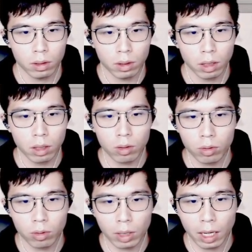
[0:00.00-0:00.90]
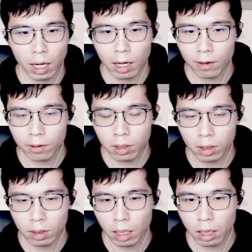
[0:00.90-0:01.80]
So
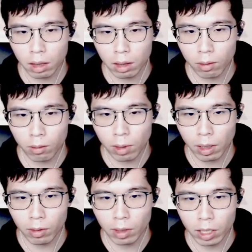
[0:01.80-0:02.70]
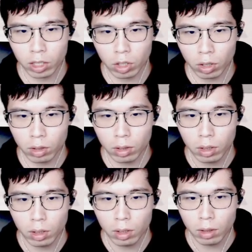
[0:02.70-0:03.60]
after this variation,
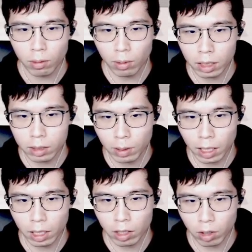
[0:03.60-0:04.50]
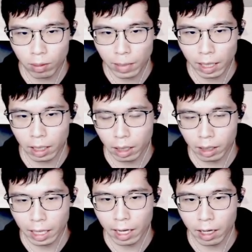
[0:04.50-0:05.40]
white play here, black
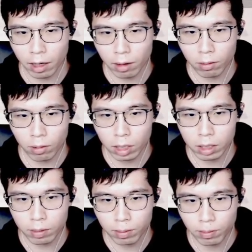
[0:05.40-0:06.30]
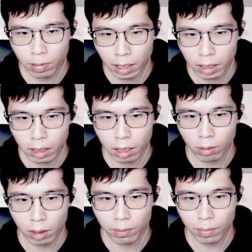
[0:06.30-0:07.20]
extend, white play this
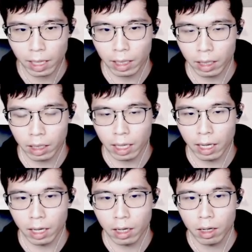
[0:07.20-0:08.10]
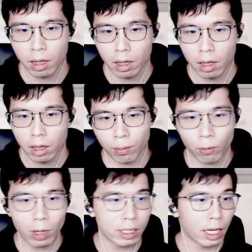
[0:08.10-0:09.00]
one, black extend,
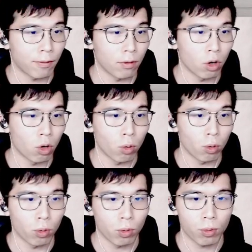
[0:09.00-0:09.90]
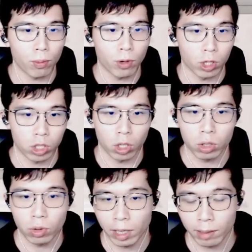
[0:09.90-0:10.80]
white have no merger
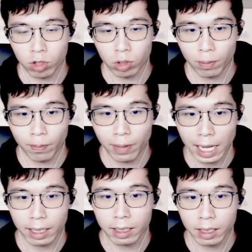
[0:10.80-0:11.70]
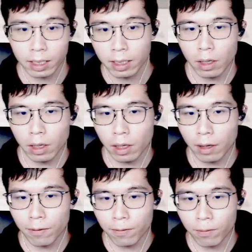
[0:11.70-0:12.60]
to capture the black.
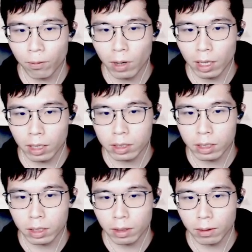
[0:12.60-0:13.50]
If white